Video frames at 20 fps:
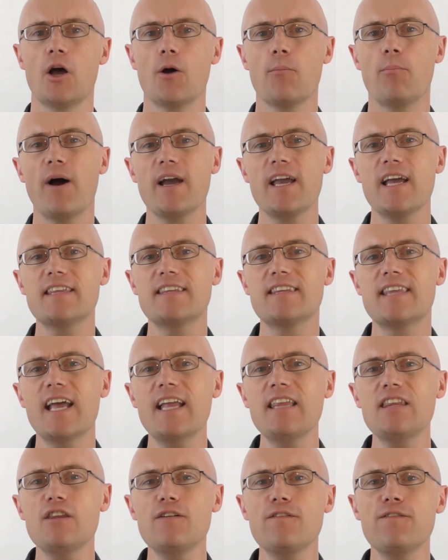By
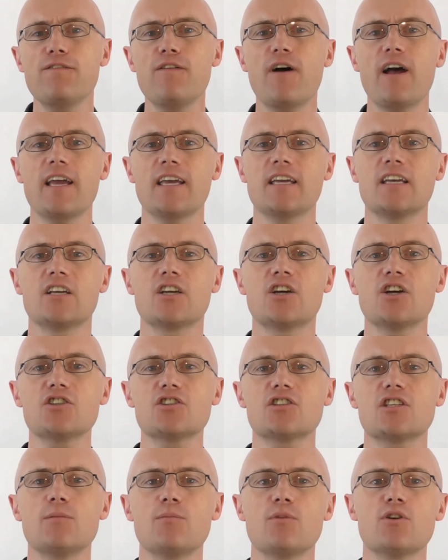identifying
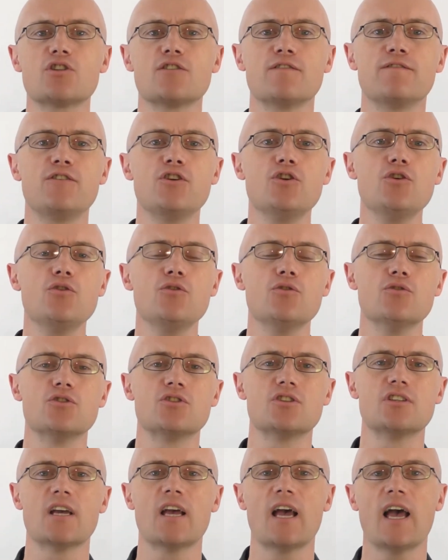customers'
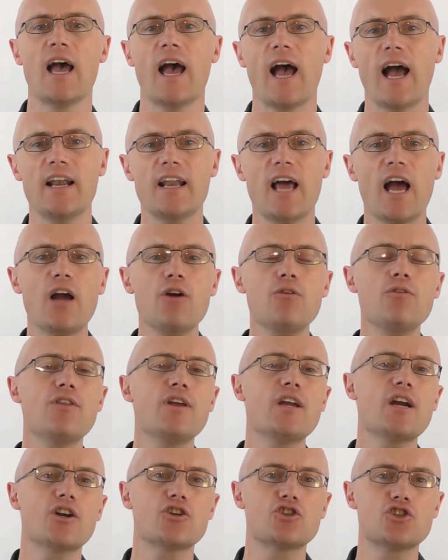views and how
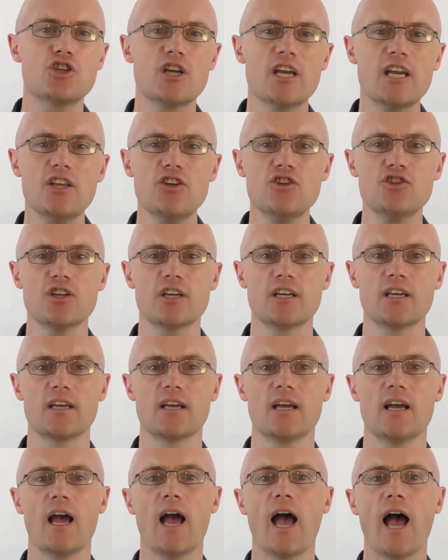they are changing,
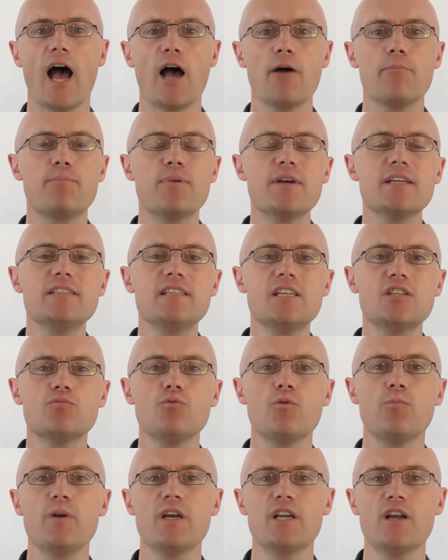a business
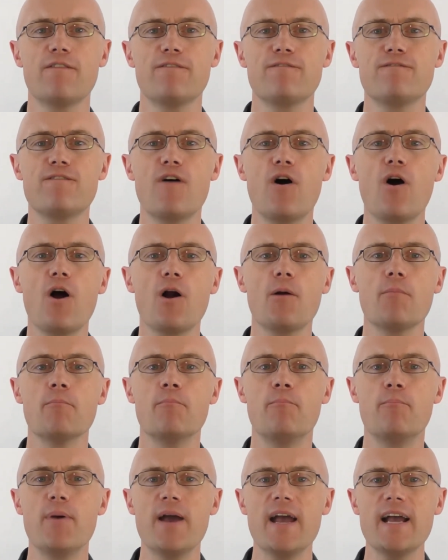will be in a far
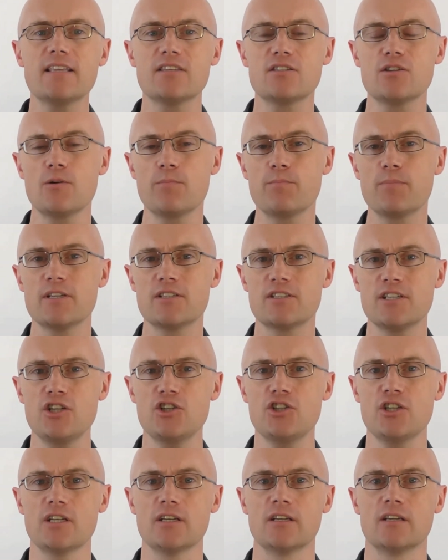better
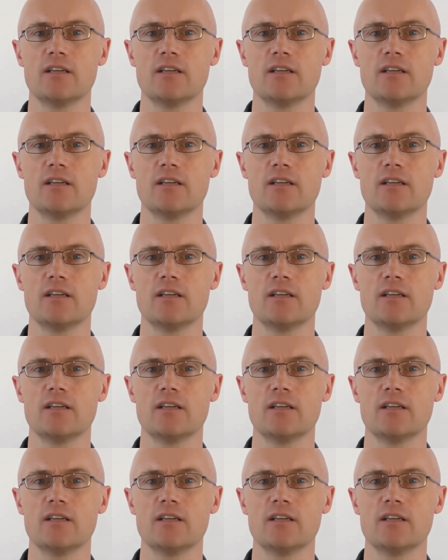position